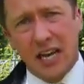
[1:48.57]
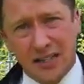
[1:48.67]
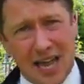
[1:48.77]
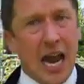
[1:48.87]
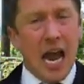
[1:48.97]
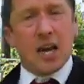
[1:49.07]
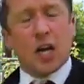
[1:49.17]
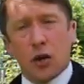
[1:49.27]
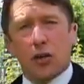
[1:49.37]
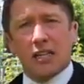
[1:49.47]
against that,
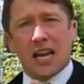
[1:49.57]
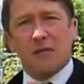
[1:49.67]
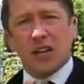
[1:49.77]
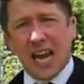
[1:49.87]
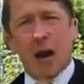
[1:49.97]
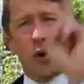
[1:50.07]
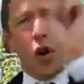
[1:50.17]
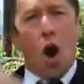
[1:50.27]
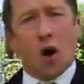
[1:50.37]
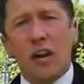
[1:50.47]
including David Cameron.